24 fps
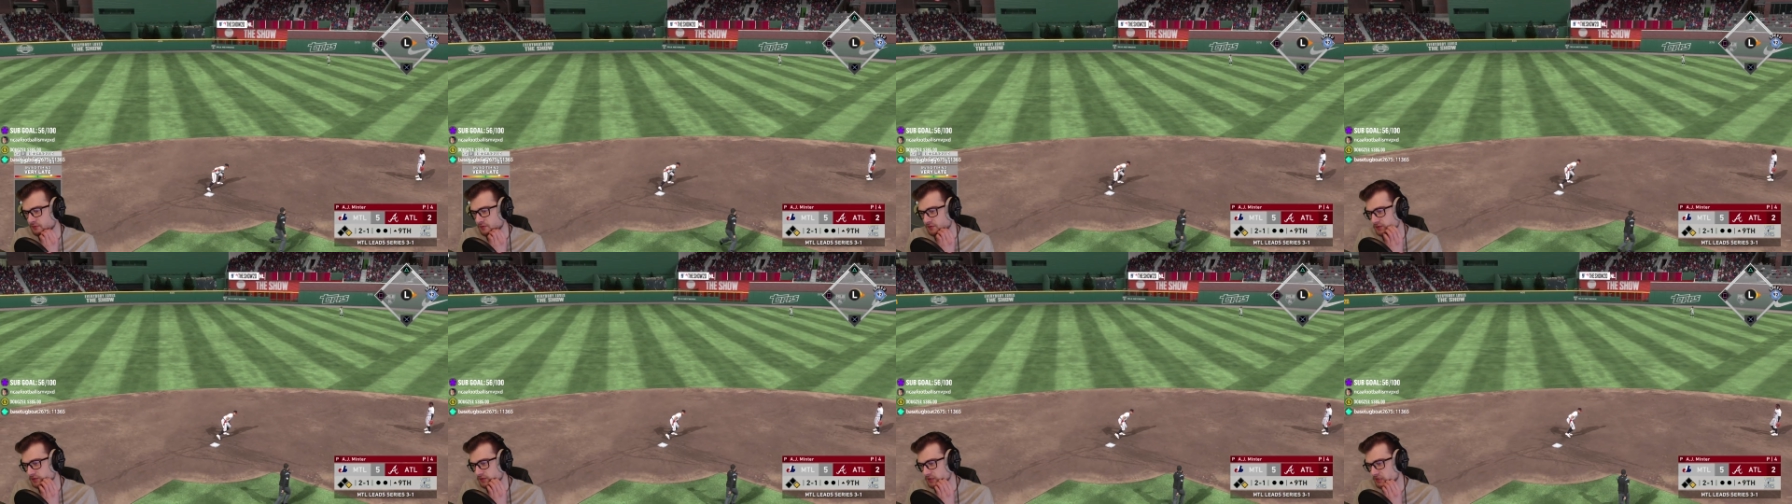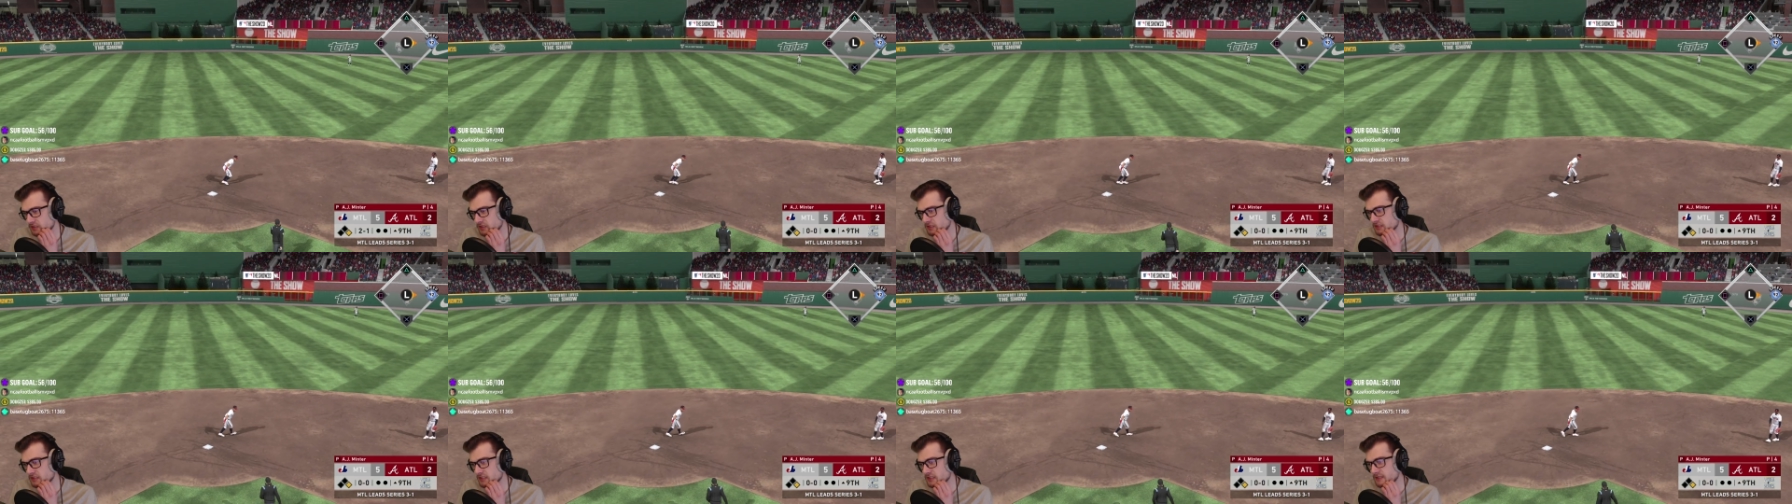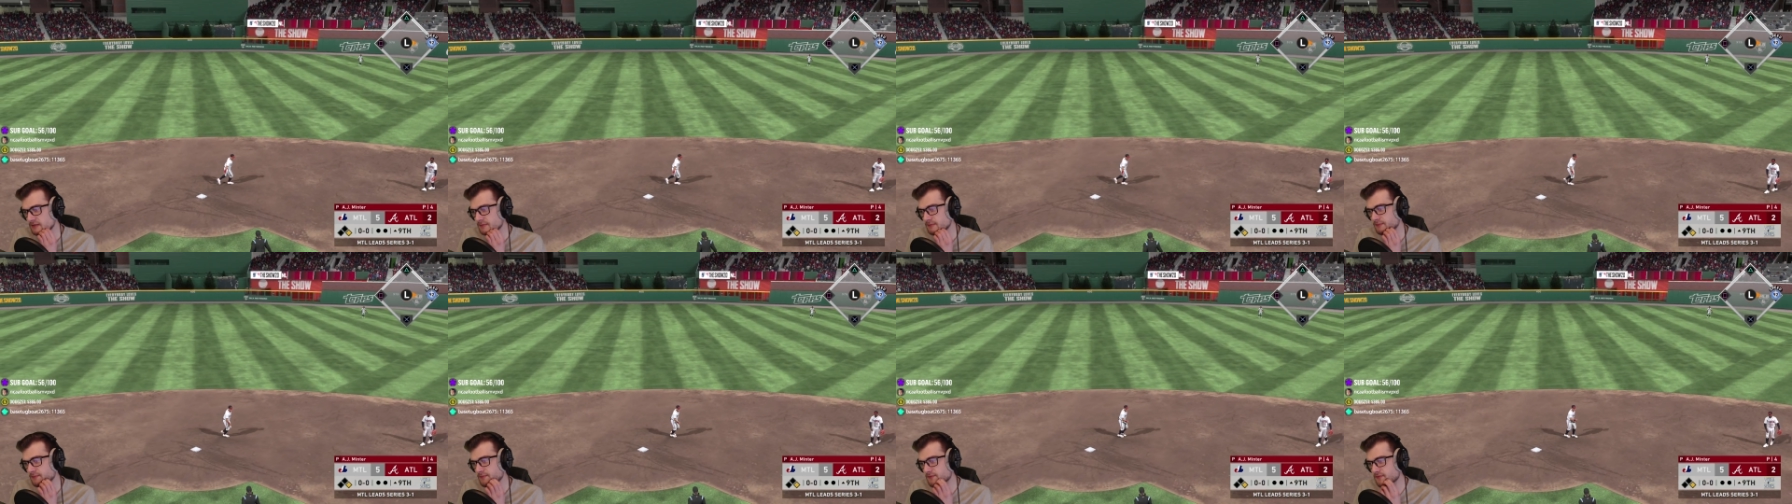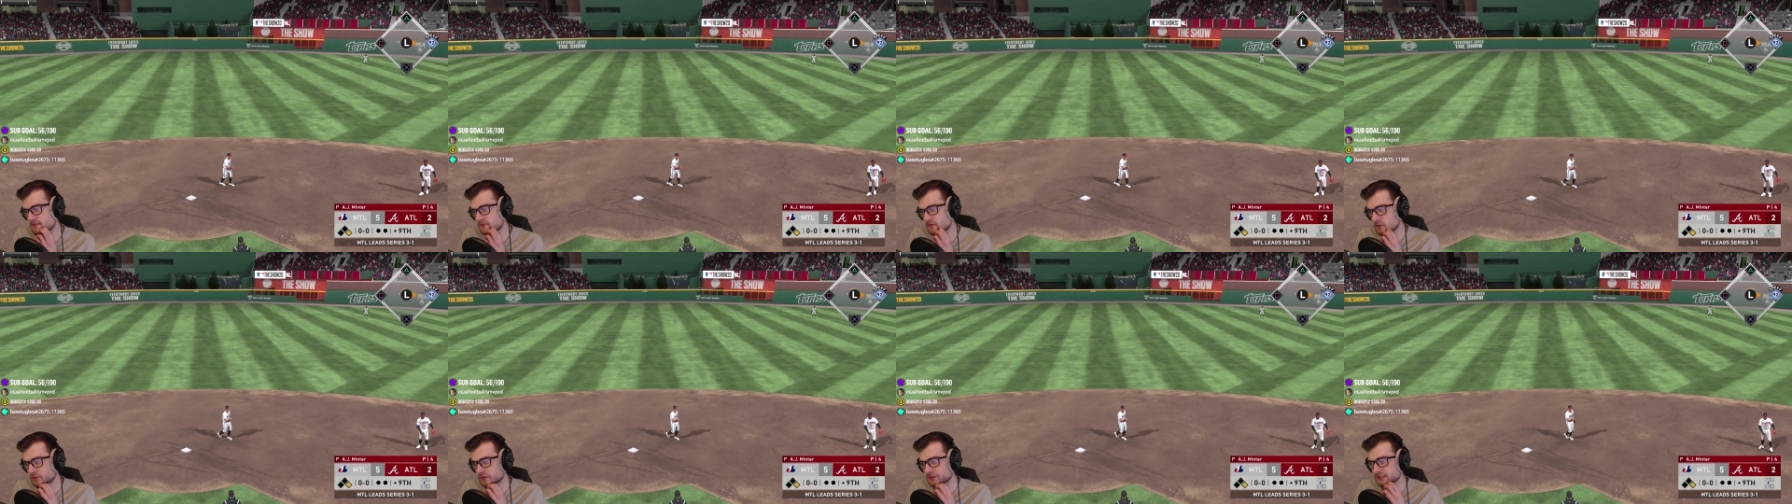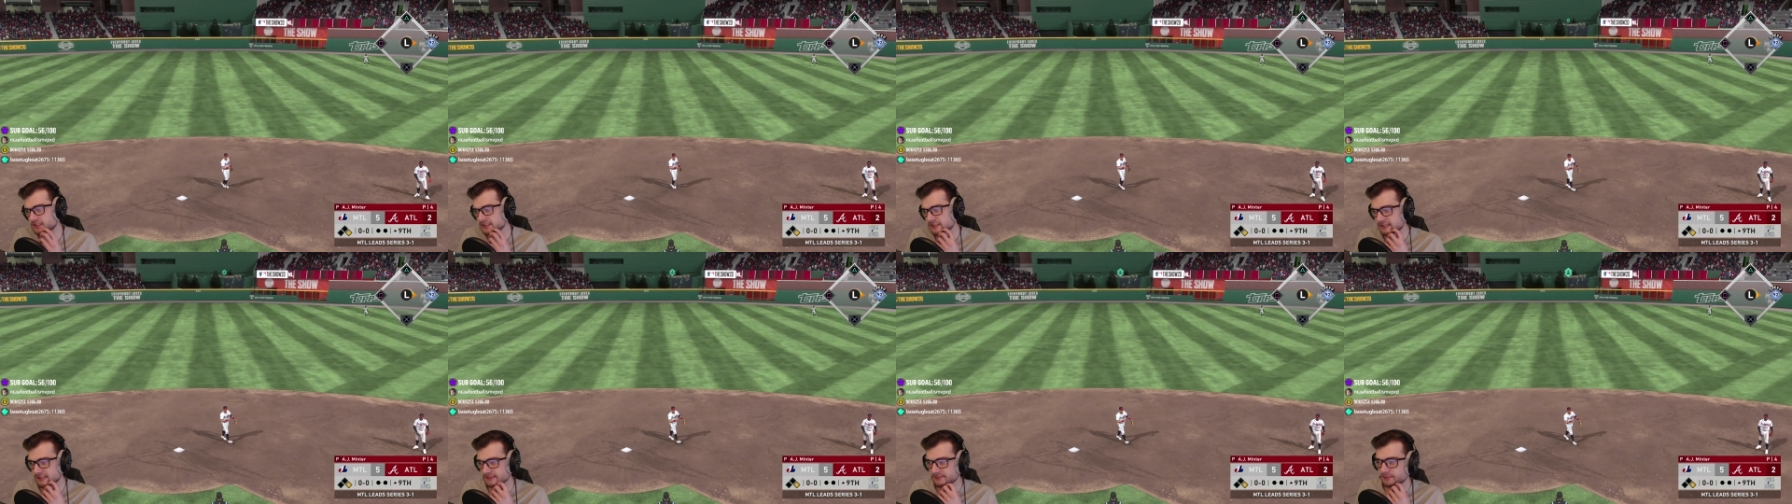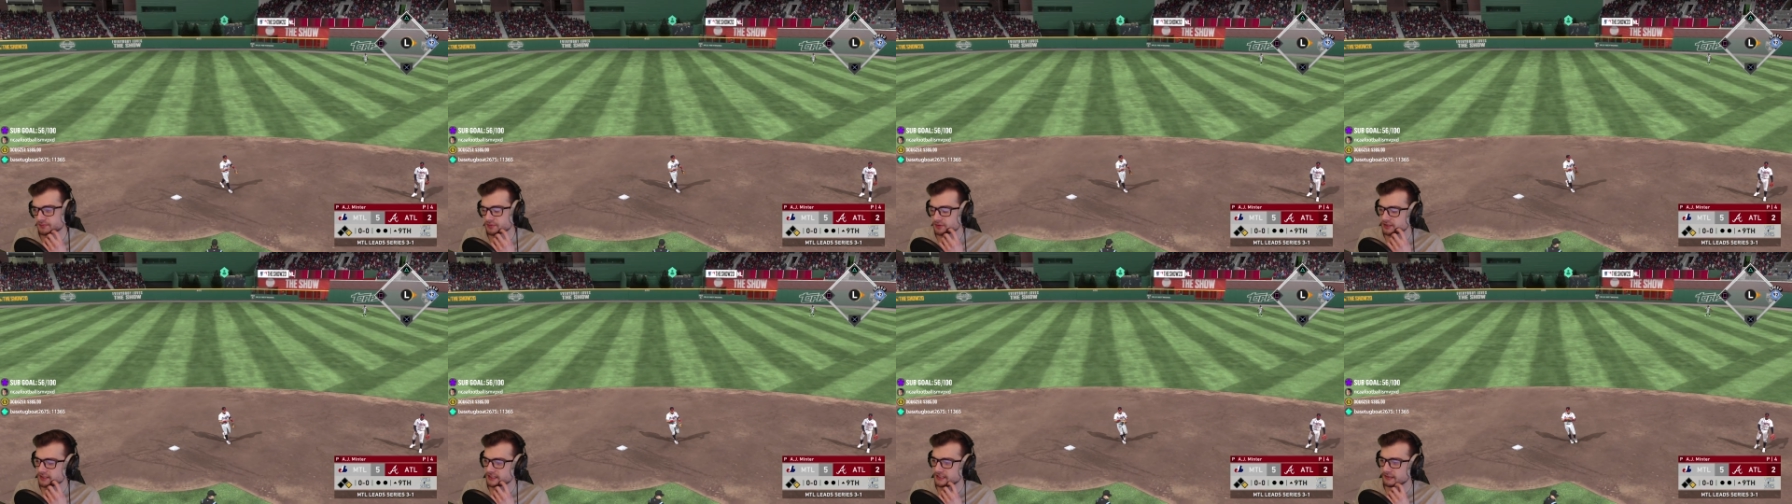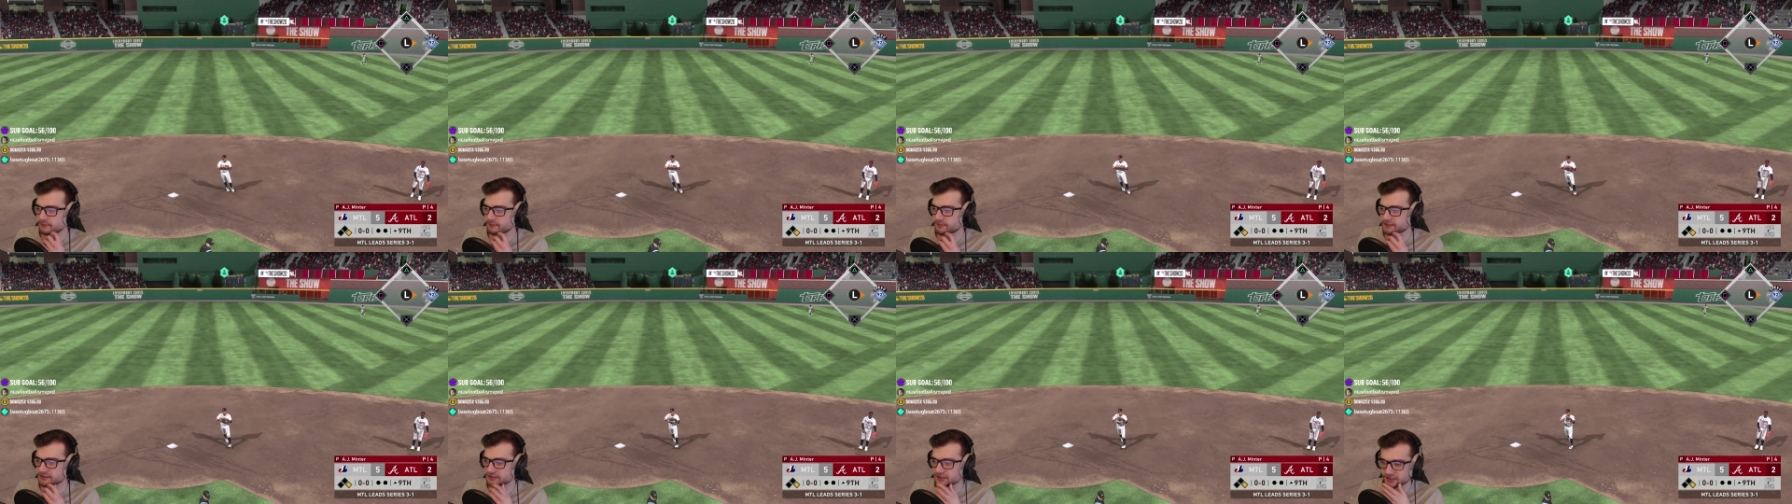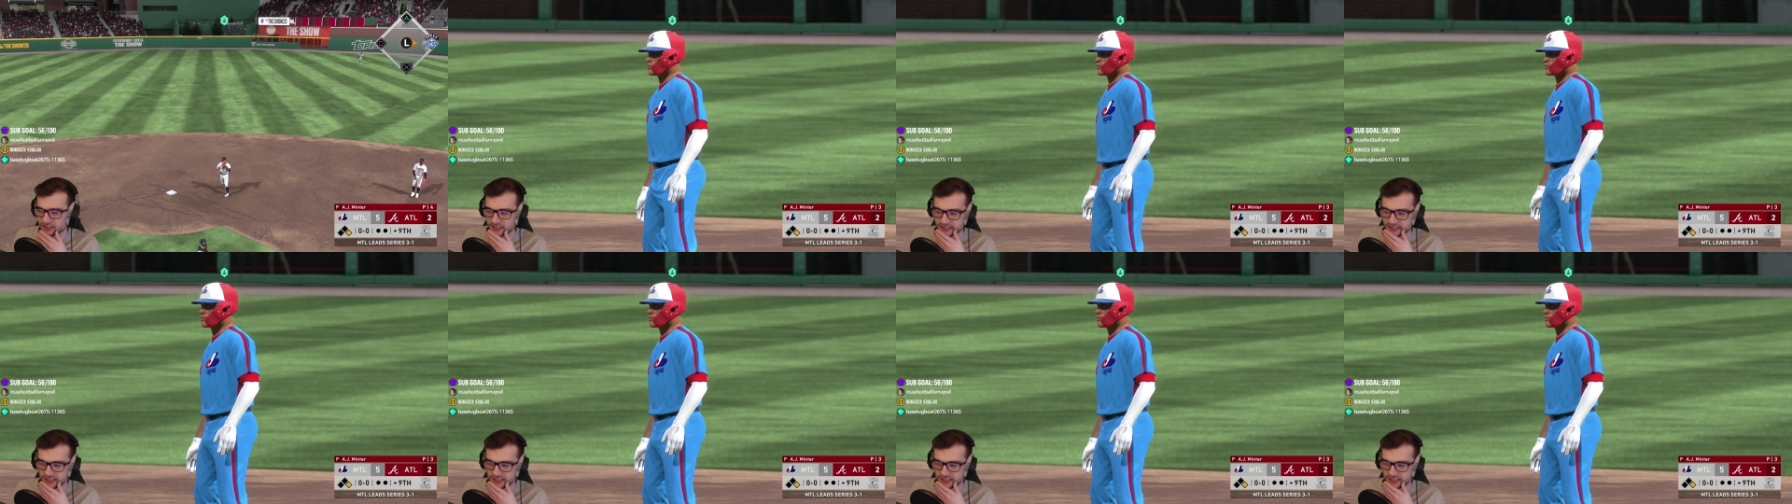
will force us to put in a pinch